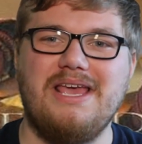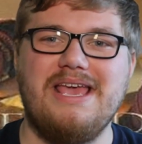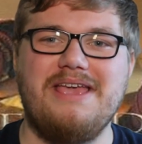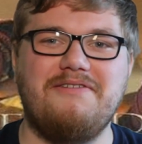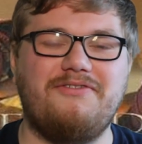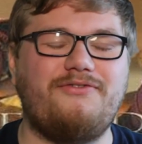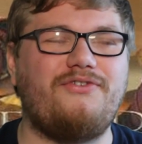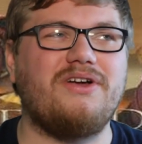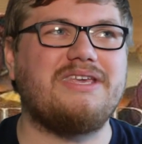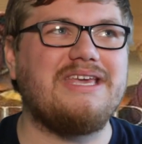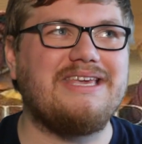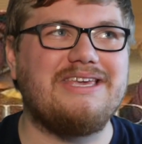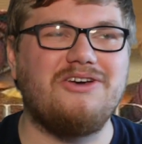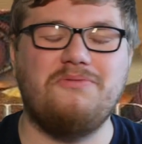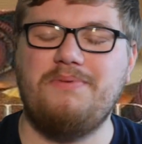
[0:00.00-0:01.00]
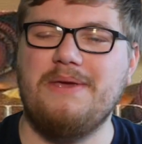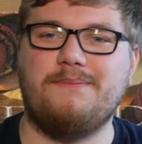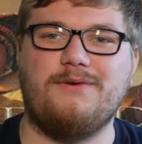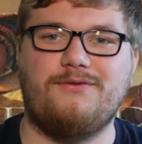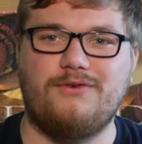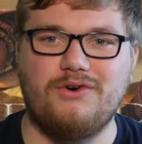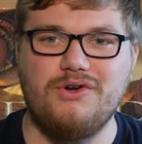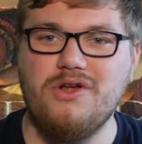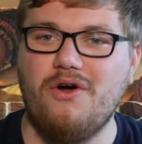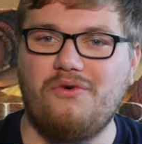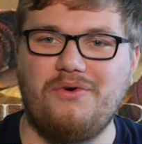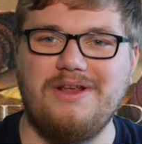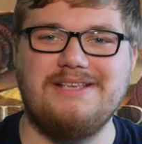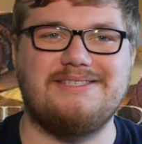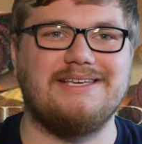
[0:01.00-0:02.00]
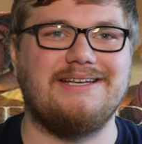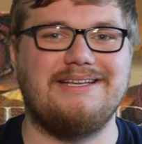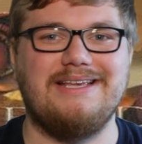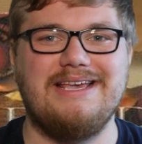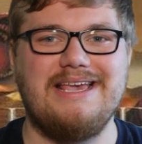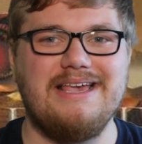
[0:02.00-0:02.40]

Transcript: He would fucking kill people for no reason.